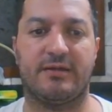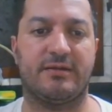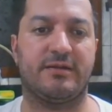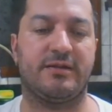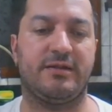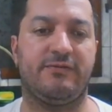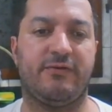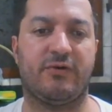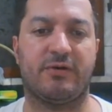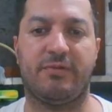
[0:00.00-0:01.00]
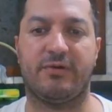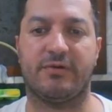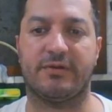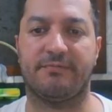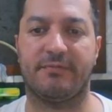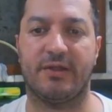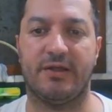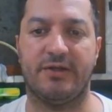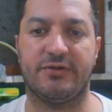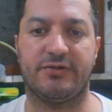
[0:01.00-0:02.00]
d4 pawn.
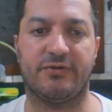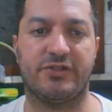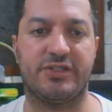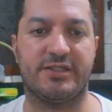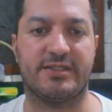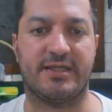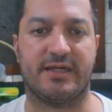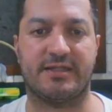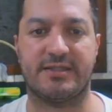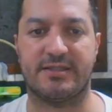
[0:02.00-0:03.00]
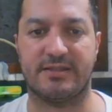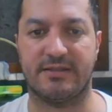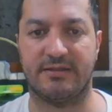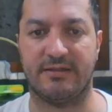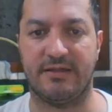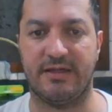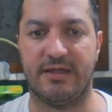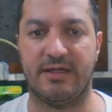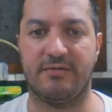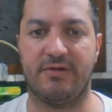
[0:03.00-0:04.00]
So g6.
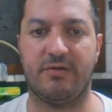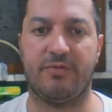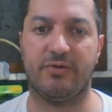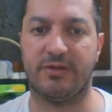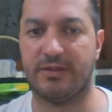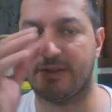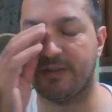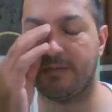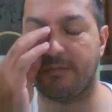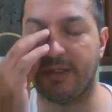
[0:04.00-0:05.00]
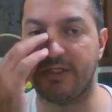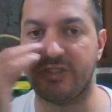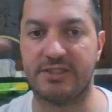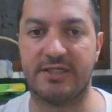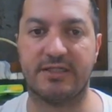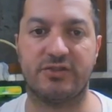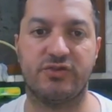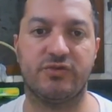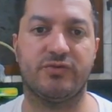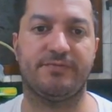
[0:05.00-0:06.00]
Here my opponent played g6
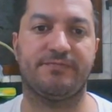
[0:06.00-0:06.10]
to